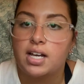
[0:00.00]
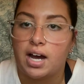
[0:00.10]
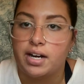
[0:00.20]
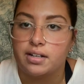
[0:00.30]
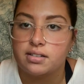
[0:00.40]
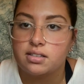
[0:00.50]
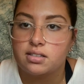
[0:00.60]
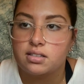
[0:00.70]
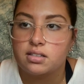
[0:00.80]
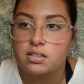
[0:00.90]

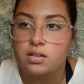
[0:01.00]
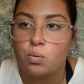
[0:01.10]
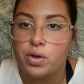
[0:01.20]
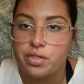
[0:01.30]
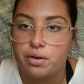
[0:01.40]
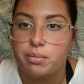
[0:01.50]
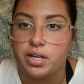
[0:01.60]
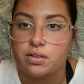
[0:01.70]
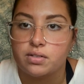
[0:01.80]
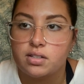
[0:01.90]
guidance with their
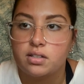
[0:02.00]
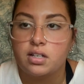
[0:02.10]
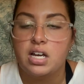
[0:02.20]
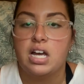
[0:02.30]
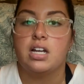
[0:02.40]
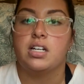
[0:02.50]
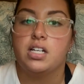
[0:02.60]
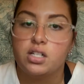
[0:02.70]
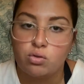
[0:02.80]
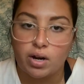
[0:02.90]
meals,
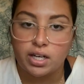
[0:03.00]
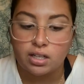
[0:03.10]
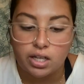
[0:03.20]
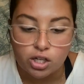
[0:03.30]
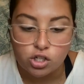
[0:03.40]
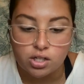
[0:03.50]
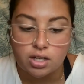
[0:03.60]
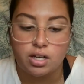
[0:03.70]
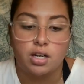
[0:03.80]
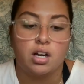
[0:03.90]
needs
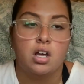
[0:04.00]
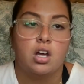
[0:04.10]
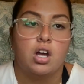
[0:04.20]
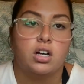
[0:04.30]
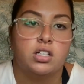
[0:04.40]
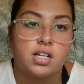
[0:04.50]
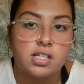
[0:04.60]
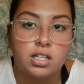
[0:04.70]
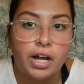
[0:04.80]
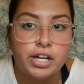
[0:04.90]
regulation,
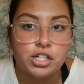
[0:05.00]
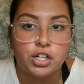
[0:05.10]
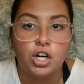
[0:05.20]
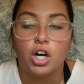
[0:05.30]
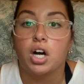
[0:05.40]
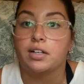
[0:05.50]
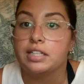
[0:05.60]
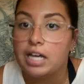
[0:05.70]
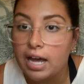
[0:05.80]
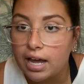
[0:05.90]
doesn't like to cook,
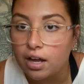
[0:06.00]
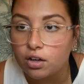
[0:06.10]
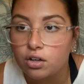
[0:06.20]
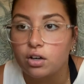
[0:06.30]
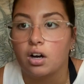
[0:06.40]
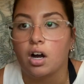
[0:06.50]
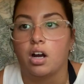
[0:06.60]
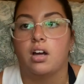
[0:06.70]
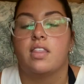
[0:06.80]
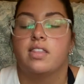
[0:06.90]
can't cook,
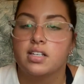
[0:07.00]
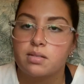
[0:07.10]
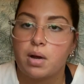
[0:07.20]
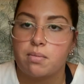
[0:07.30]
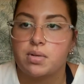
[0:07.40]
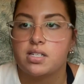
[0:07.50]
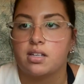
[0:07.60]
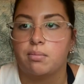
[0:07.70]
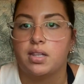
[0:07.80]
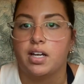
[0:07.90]
this might be
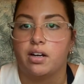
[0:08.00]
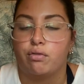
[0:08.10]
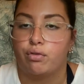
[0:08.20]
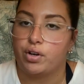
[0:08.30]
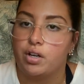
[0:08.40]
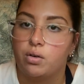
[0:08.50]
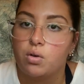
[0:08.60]
something for you.